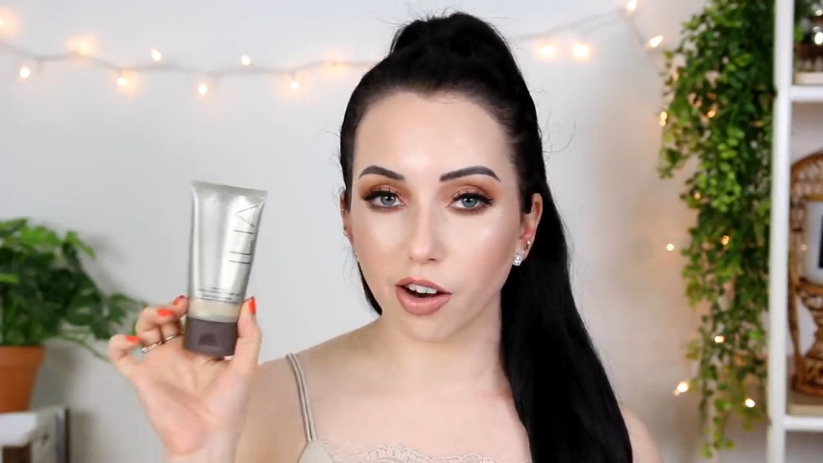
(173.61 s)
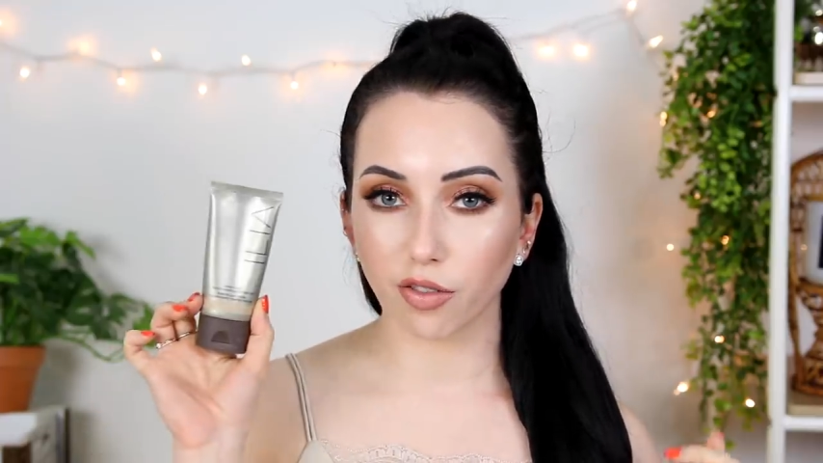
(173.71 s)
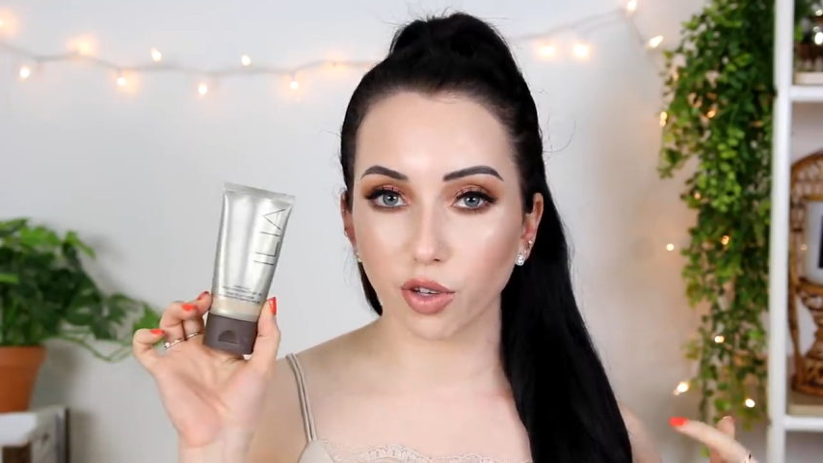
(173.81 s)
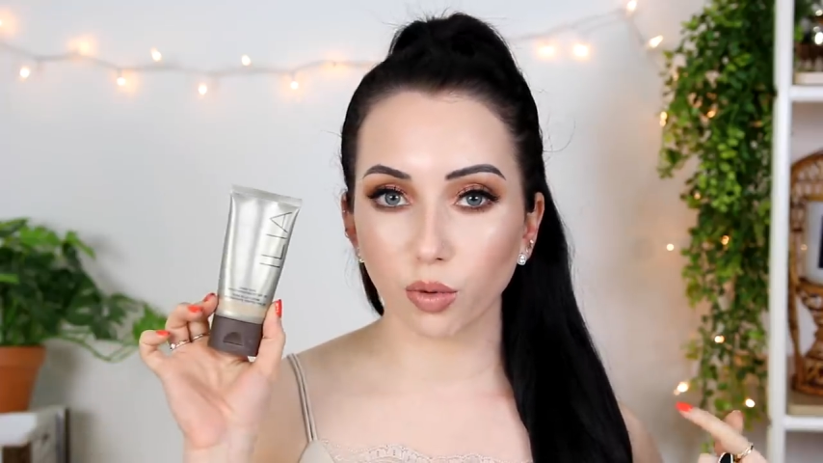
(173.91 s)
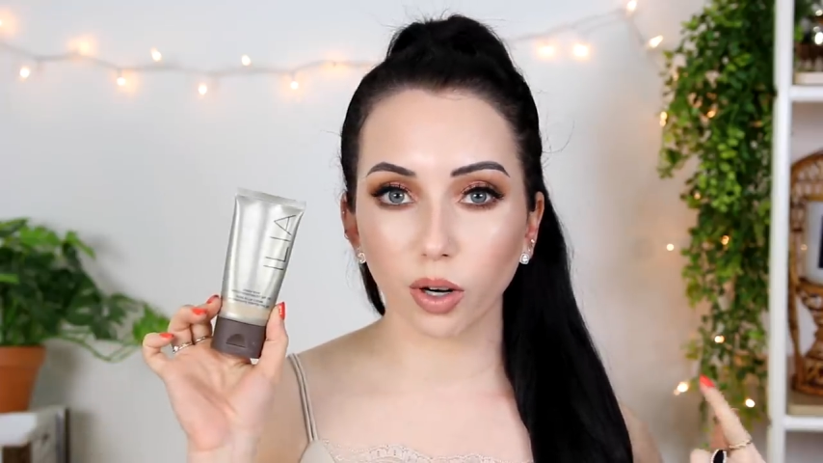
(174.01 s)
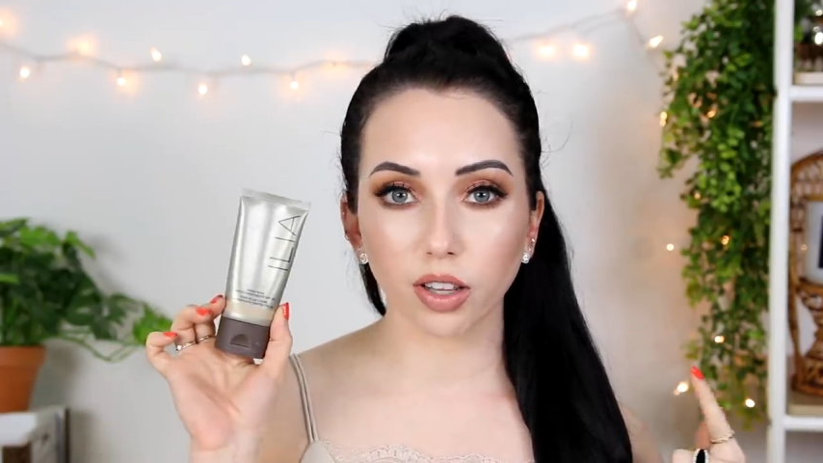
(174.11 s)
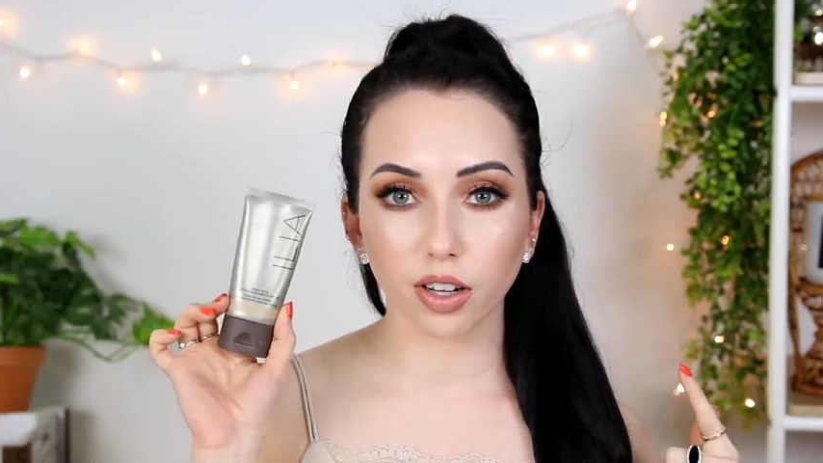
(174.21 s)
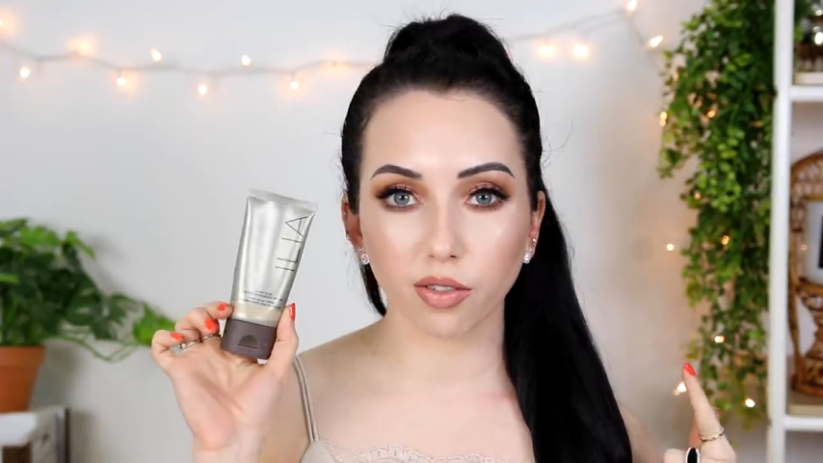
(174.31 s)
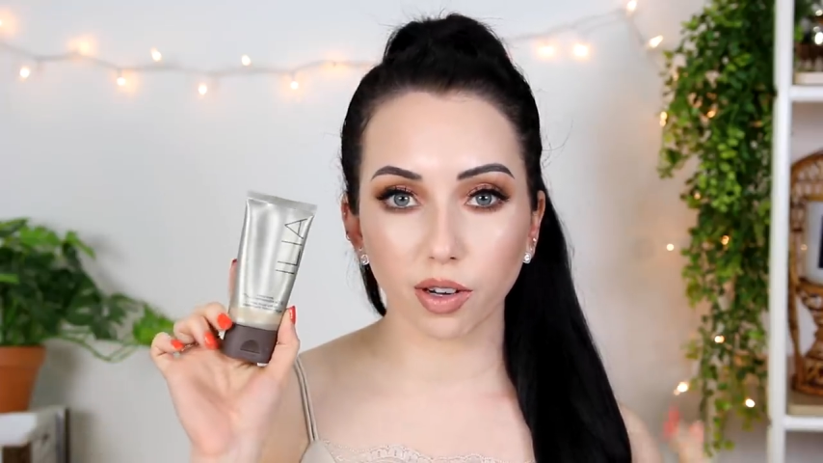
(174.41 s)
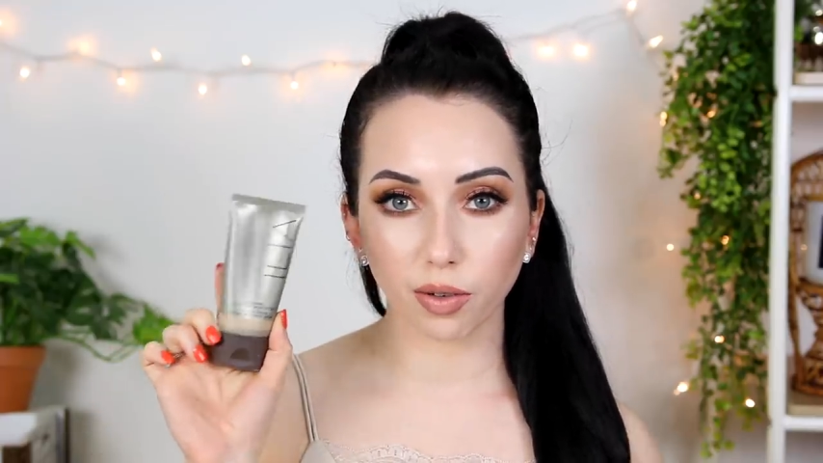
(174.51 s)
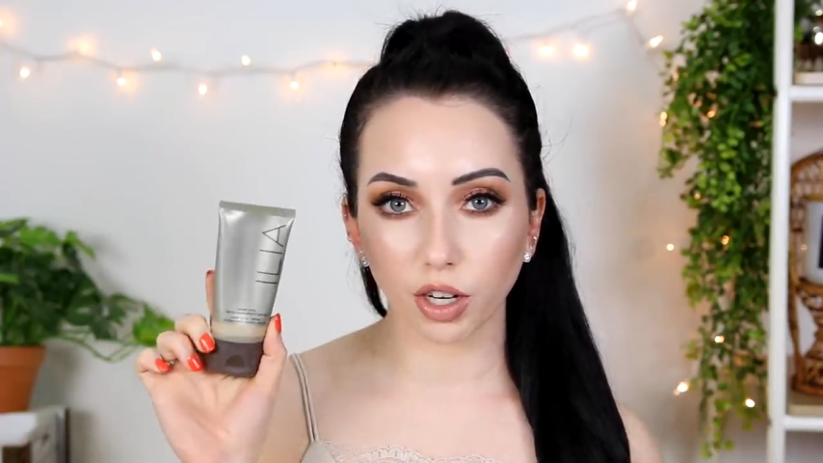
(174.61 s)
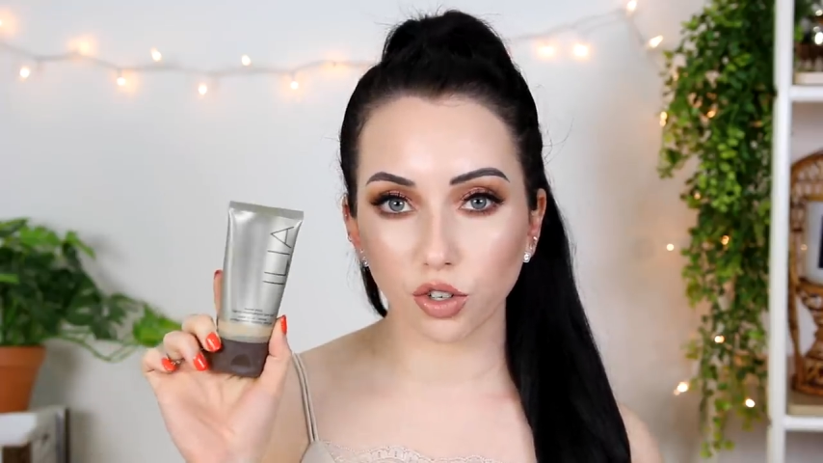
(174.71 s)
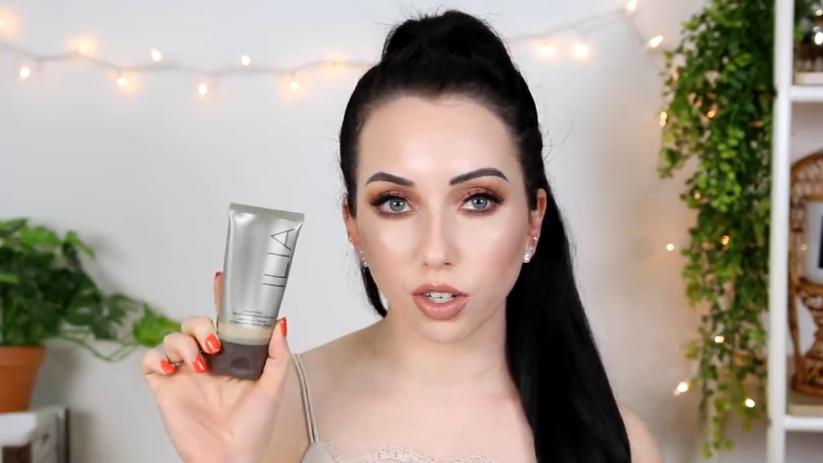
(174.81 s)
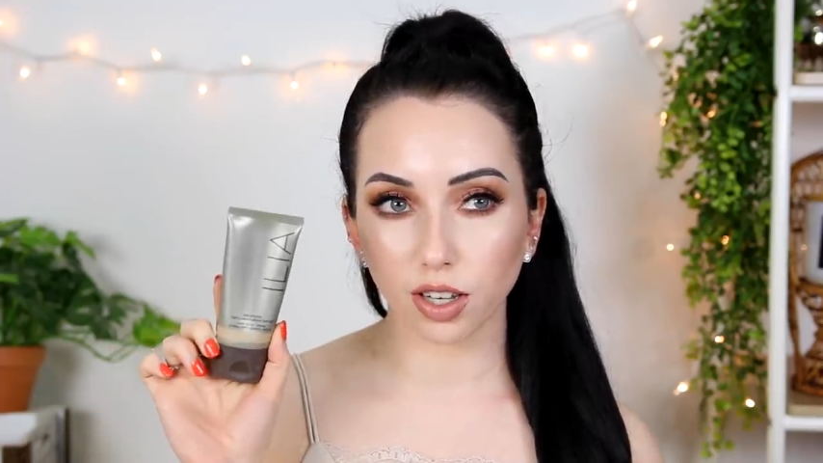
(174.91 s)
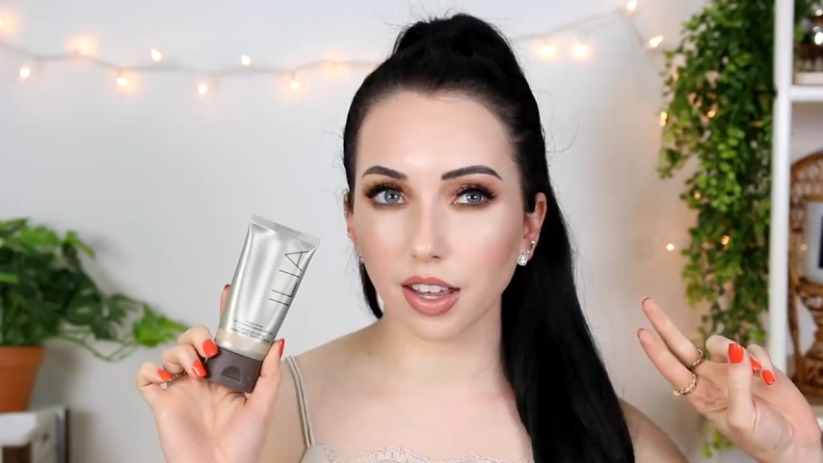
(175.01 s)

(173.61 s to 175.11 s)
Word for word: I reviewed one of their foundations,